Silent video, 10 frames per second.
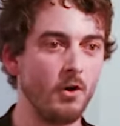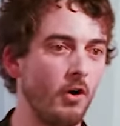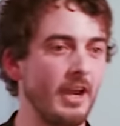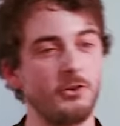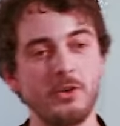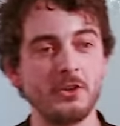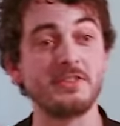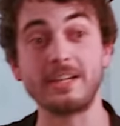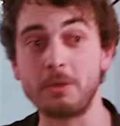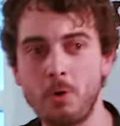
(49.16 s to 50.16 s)
Okay, so in the
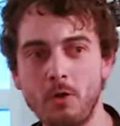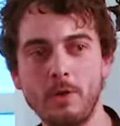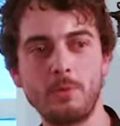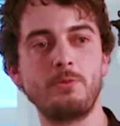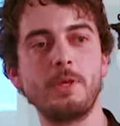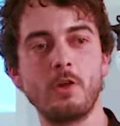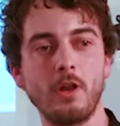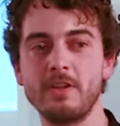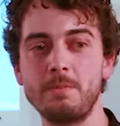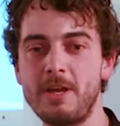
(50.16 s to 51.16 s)
startup world, when we speak of
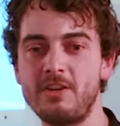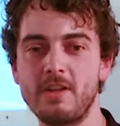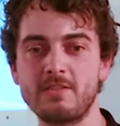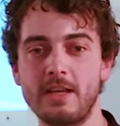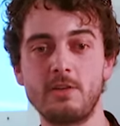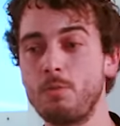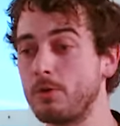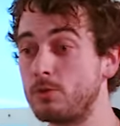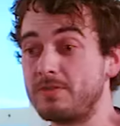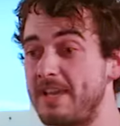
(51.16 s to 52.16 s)
landing page, it's just like you
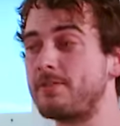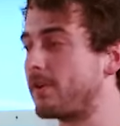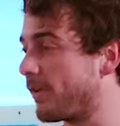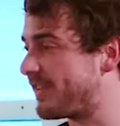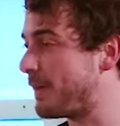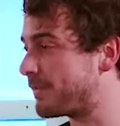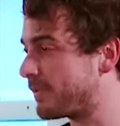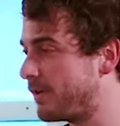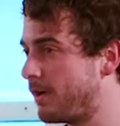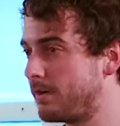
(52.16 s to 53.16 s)
want to test a concept,
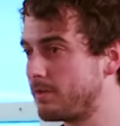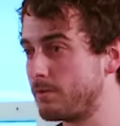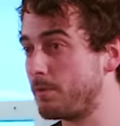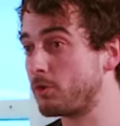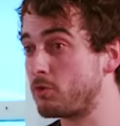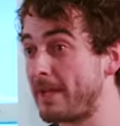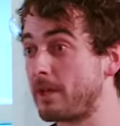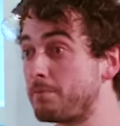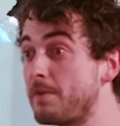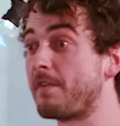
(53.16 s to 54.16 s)
you want to make
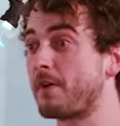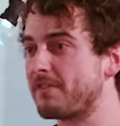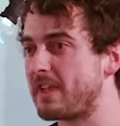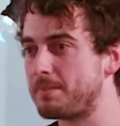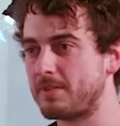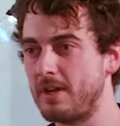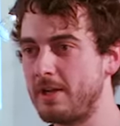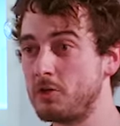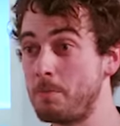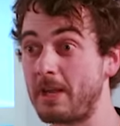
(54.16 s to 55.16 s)
a proof of concept,
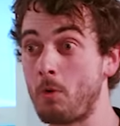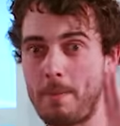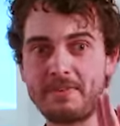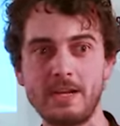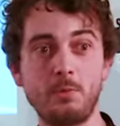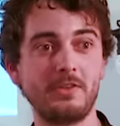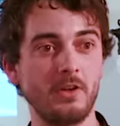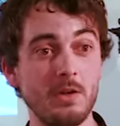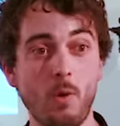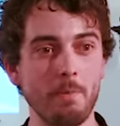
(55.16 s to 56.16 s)
you make a website with
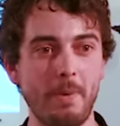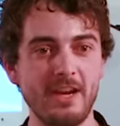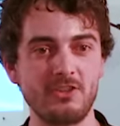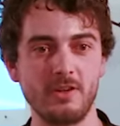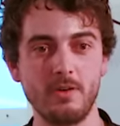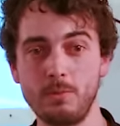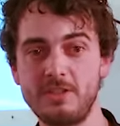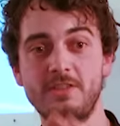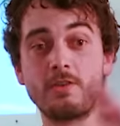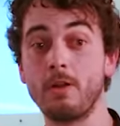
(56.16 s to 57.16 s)
only one page,
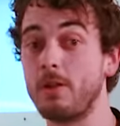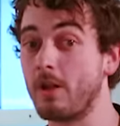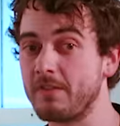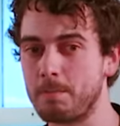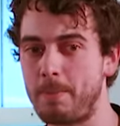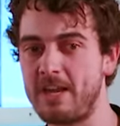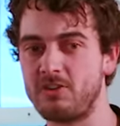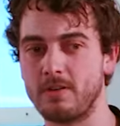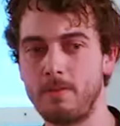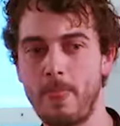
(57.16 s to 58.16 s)
which is called a landing
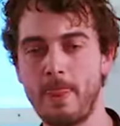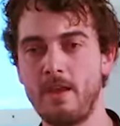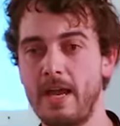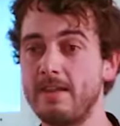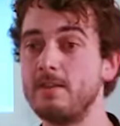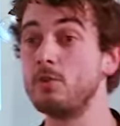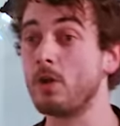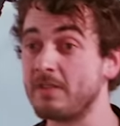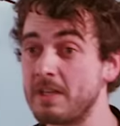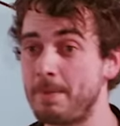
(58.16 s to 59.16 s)
page. And your
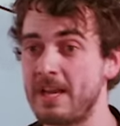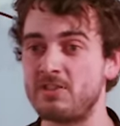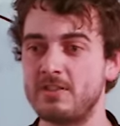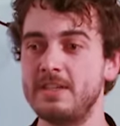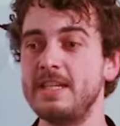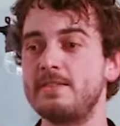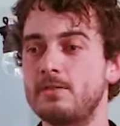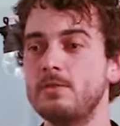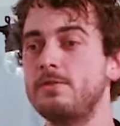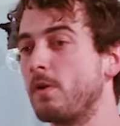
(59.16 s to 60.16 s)
landing page needs
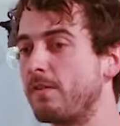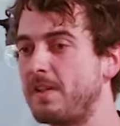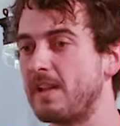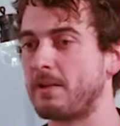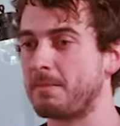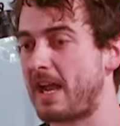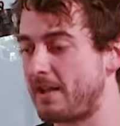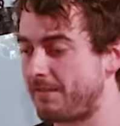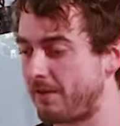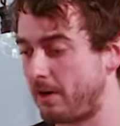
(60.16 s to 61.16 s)
to fulfill some kind
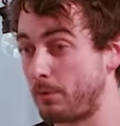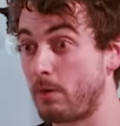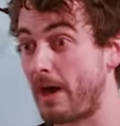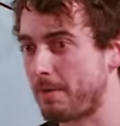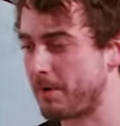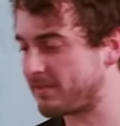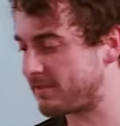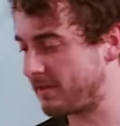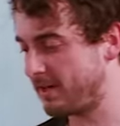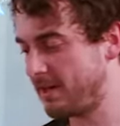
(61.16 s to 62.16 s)
of
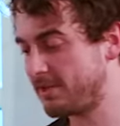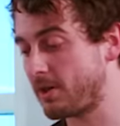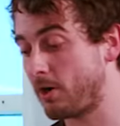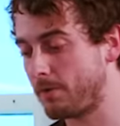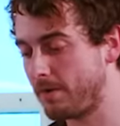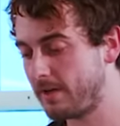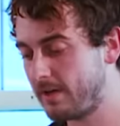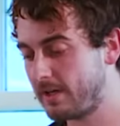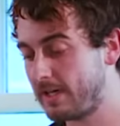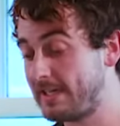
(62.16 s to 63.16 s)
requirements. So
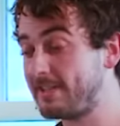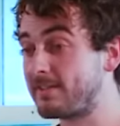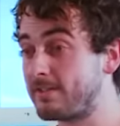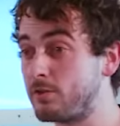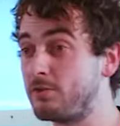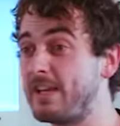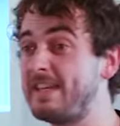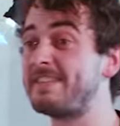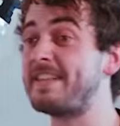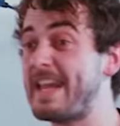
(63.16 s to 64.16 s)
it needs to really
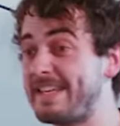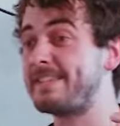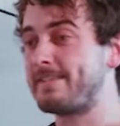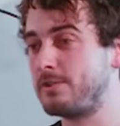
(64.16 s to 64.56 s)
state